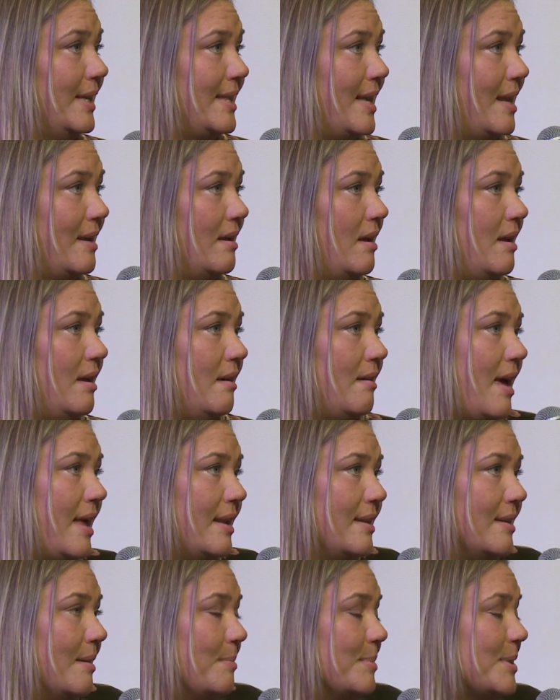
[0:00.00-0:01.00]
And then I
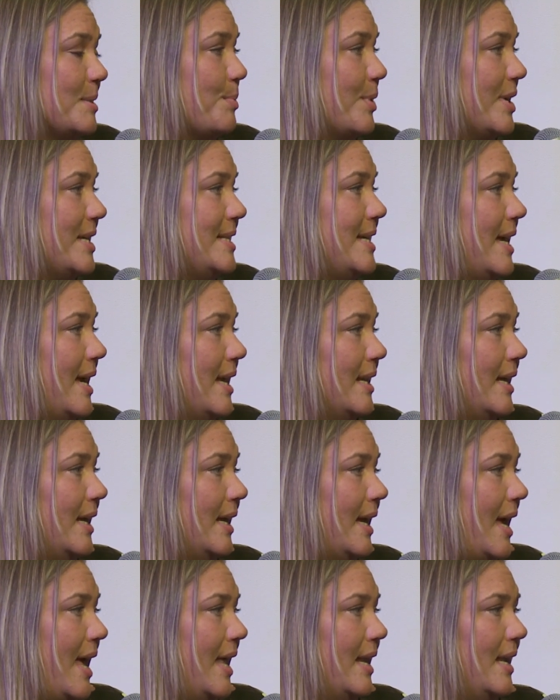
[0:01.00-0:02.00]
ended up spray
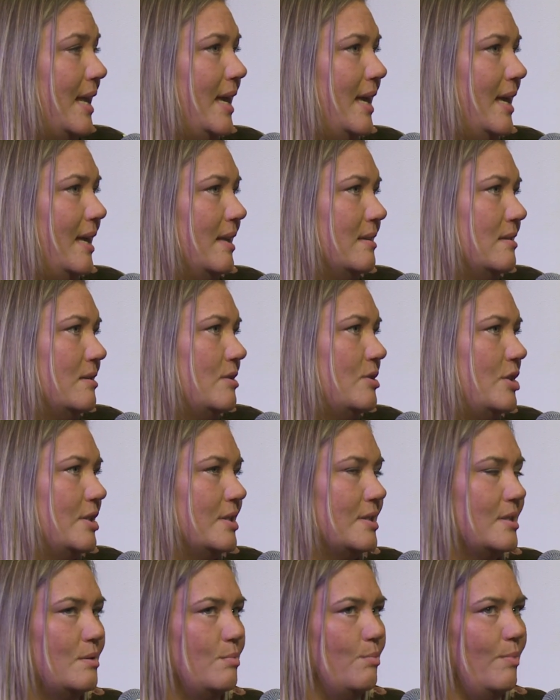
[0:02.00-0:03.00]
tanning, and it
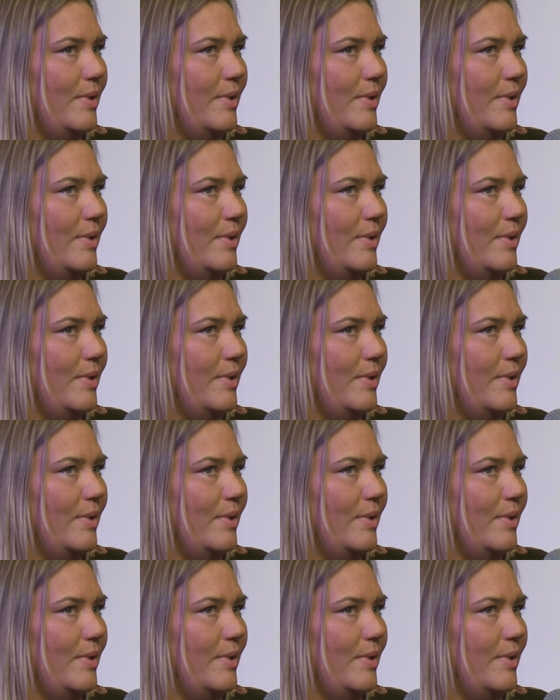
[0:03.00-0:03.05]
just,